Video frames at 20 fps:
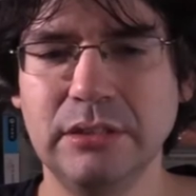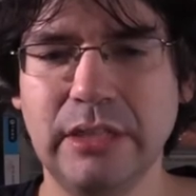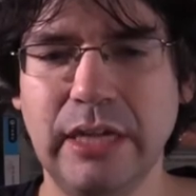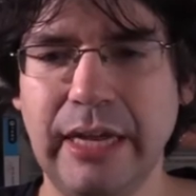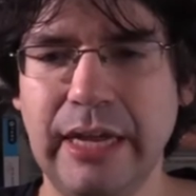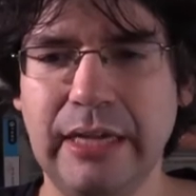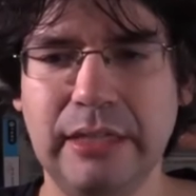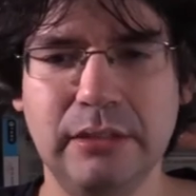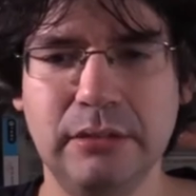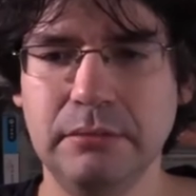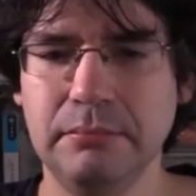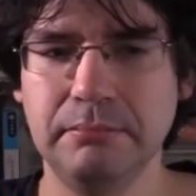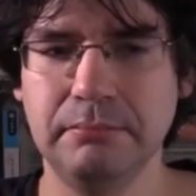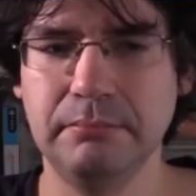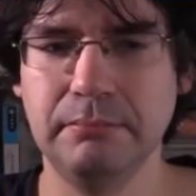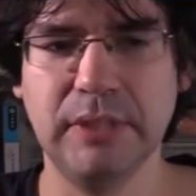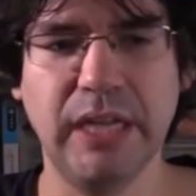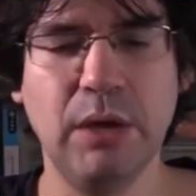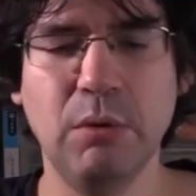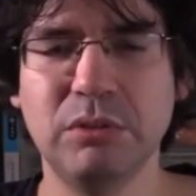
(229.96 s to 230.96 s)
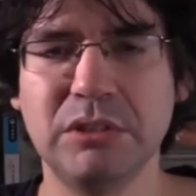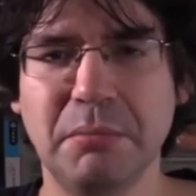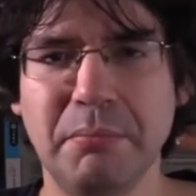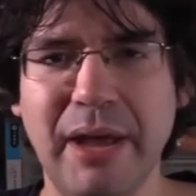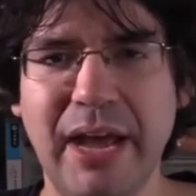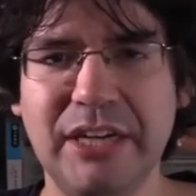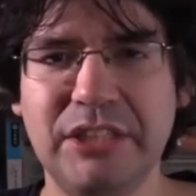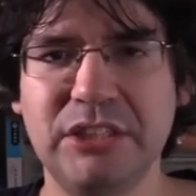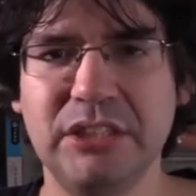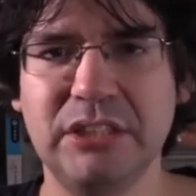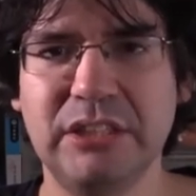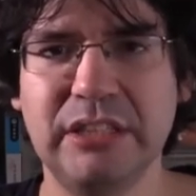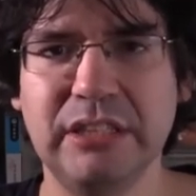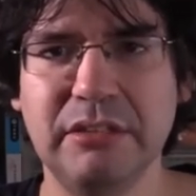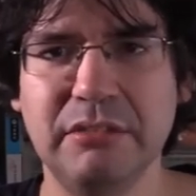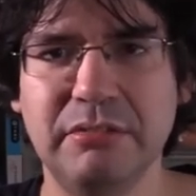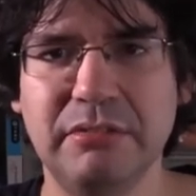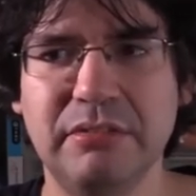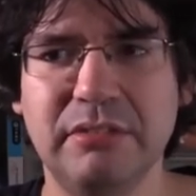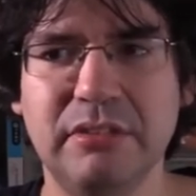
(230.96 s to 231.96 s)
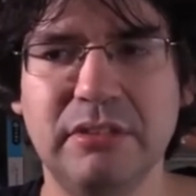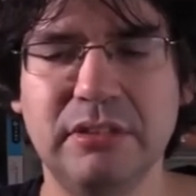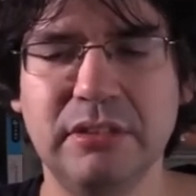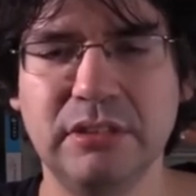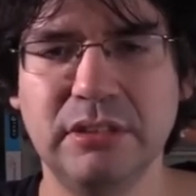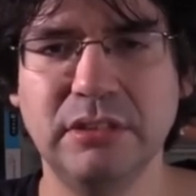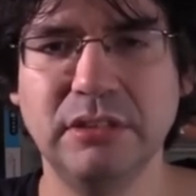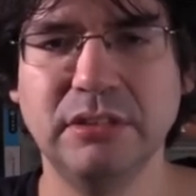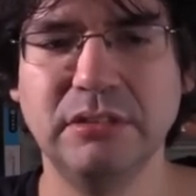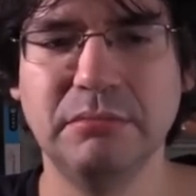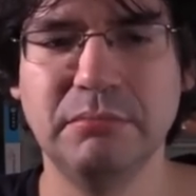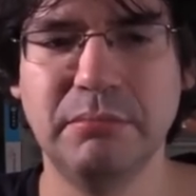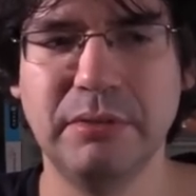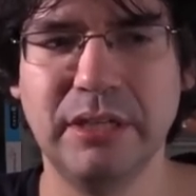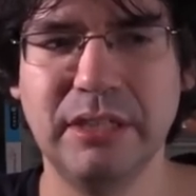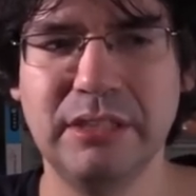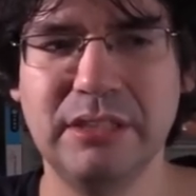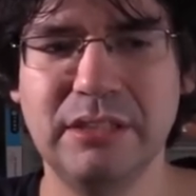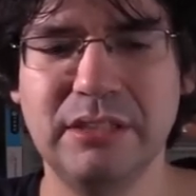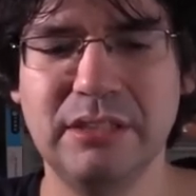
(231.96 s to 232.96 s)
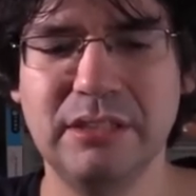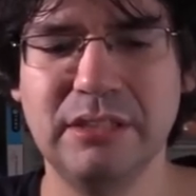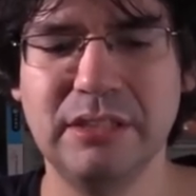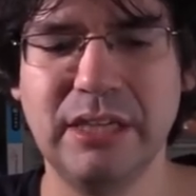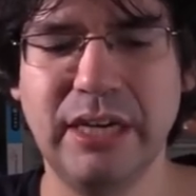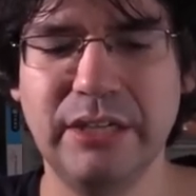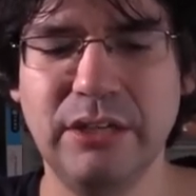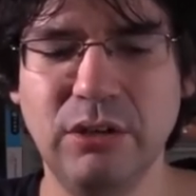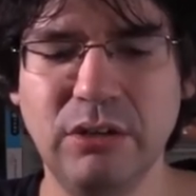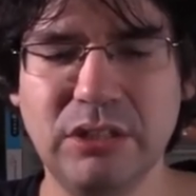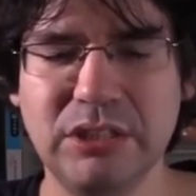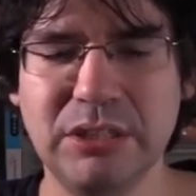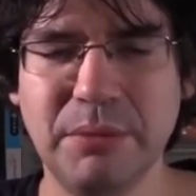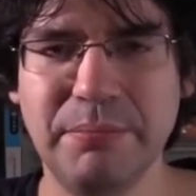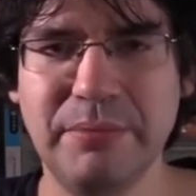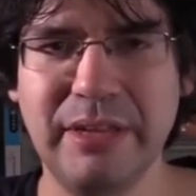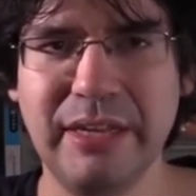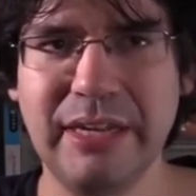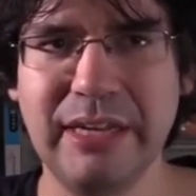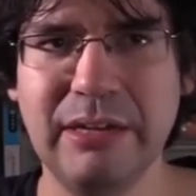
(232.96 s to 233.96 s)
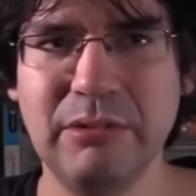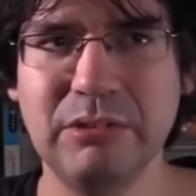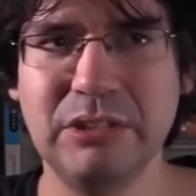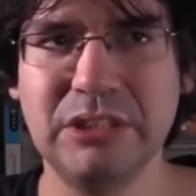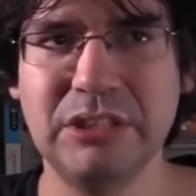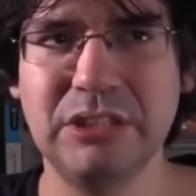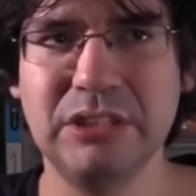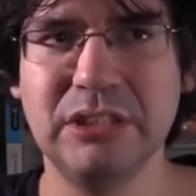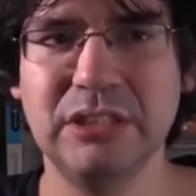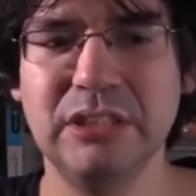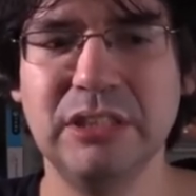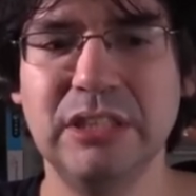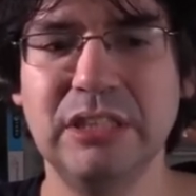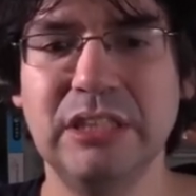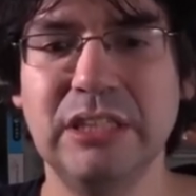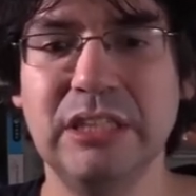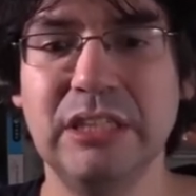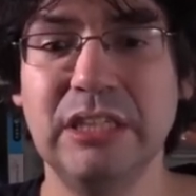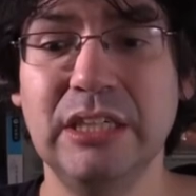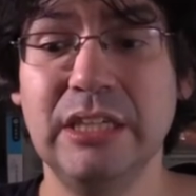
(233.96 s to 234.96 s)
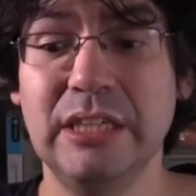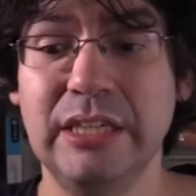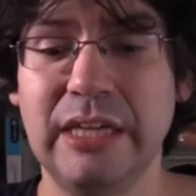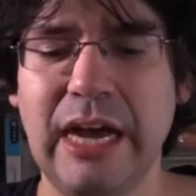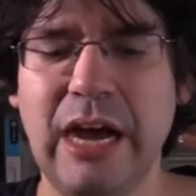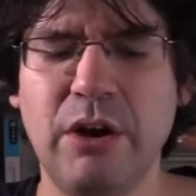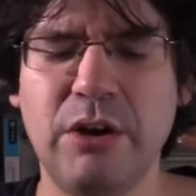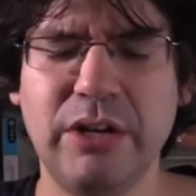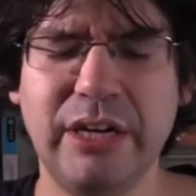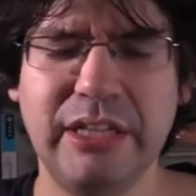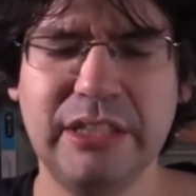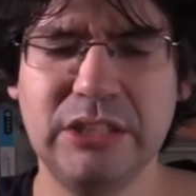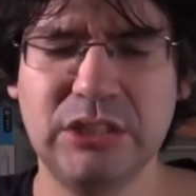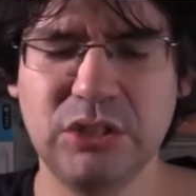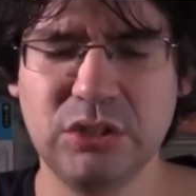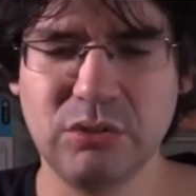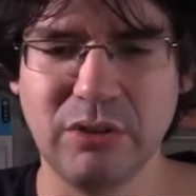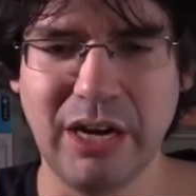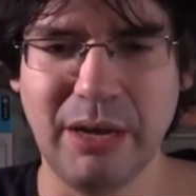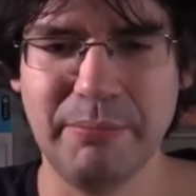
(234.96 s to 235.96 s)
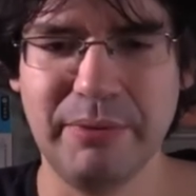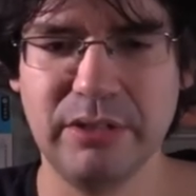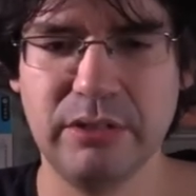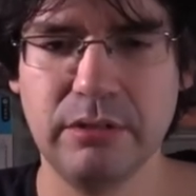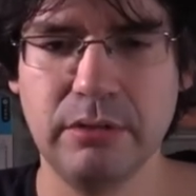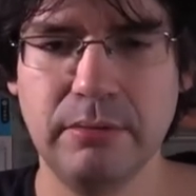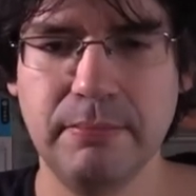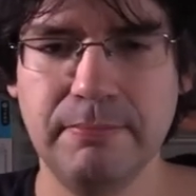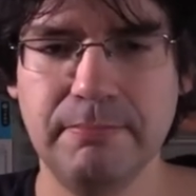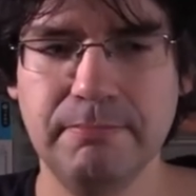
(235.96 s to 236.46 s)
and it was imaginative, but I noticed something. It was, how could I describe it?